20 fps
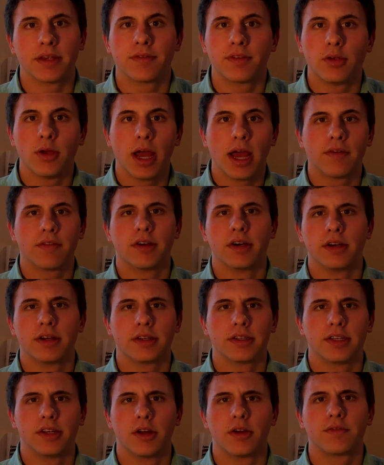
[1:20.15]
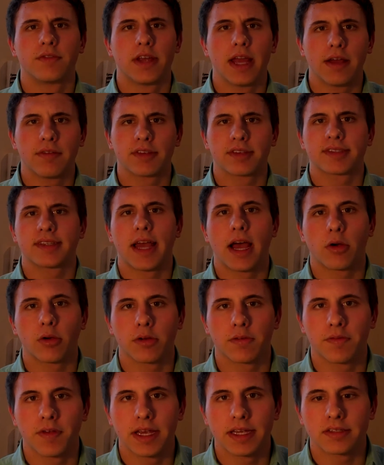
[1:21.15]
If you have a
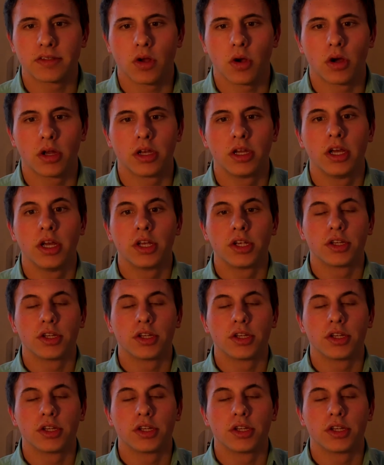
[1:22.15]
sour face on,